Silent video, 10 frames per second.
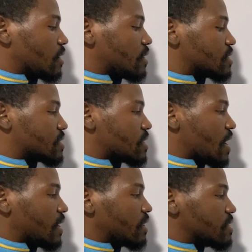the
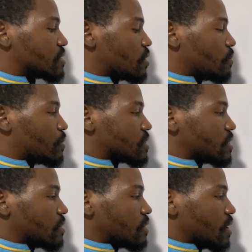side that is
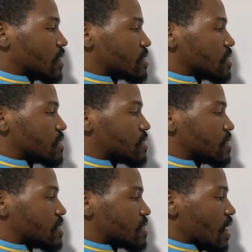opposite to X is
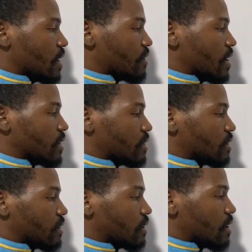this side right
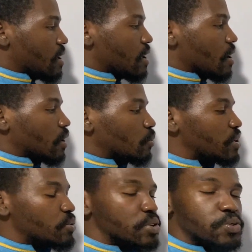here,
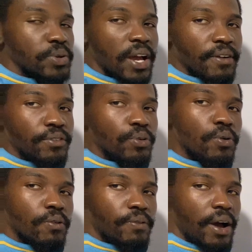in which we have
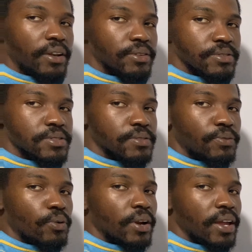no values
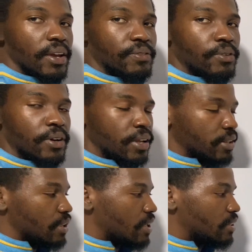for it
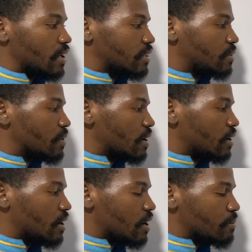at that
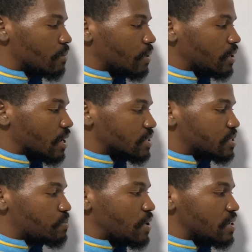in that
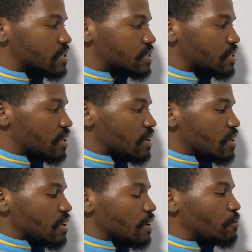space.
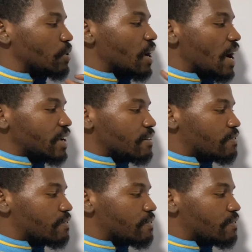If we had a